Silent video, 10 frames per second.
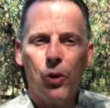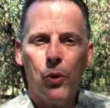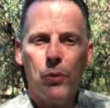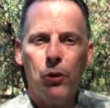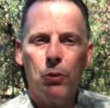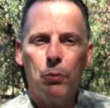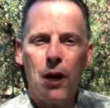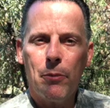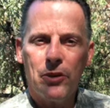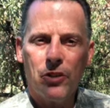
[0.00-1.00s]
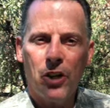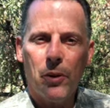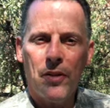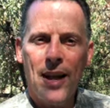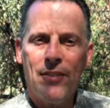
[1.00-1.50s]
So we will probably be starting
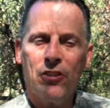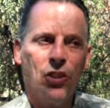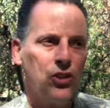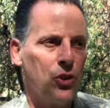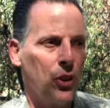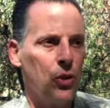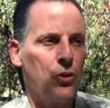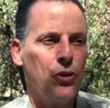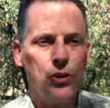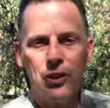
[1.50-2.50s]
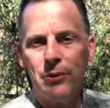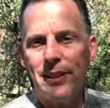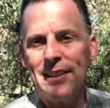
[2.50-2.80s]
with that. There's also a local nursery.